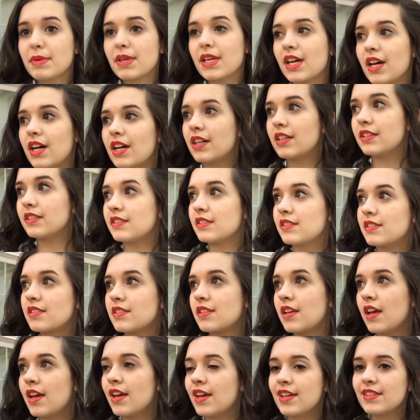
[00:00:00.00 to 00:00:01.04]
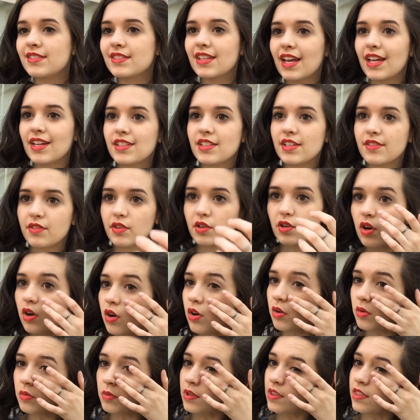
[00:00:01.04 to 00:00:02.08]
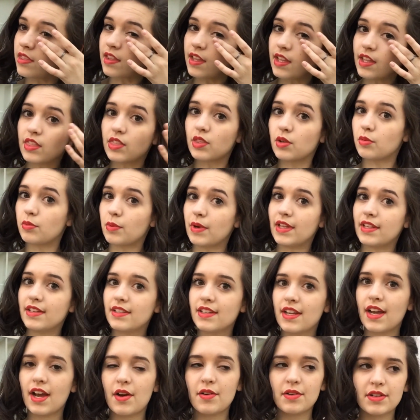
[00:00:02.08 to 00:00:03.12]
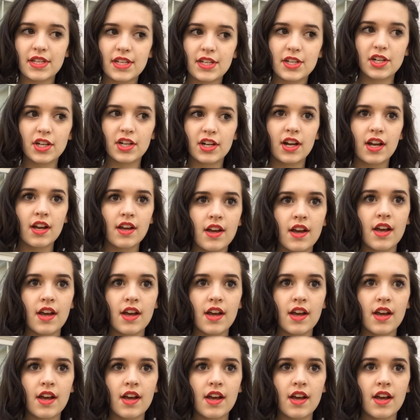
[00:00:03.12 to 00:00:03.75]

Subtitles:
because it's kind of difficult with like the wind out here.